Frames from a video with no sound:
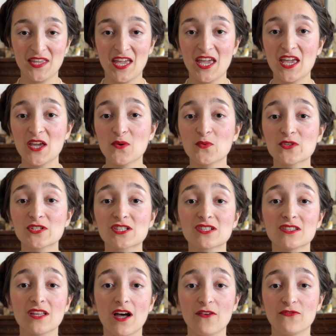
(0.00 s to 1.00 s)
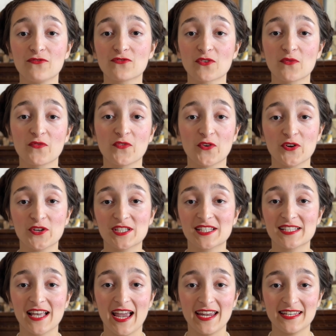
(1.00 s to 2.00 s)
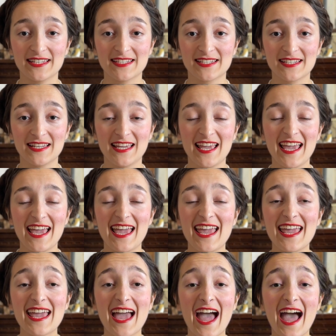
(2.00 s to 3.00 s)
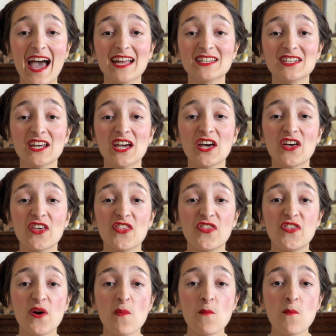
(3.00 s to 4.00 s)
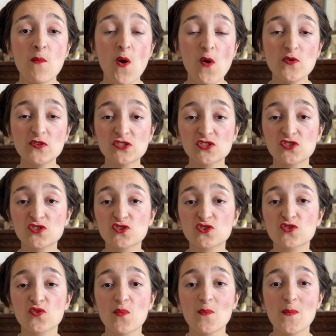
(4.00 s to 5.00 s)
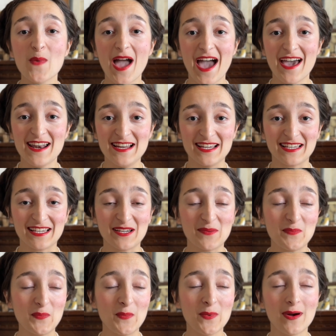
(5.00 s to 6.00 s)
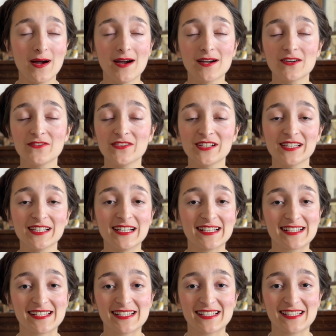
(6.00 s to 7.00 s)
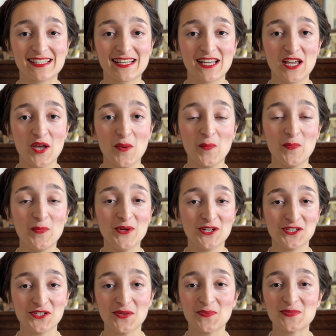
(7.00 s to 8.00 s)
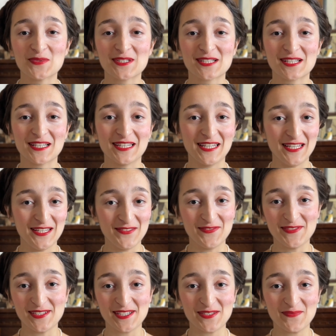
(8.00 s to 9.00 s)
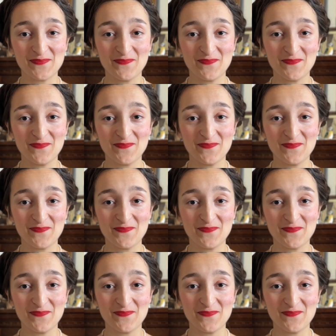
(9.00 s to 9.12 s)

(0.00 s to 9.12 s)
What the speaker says: It was love from first sight. It had the most dramatic, marvelous bishop sleeves,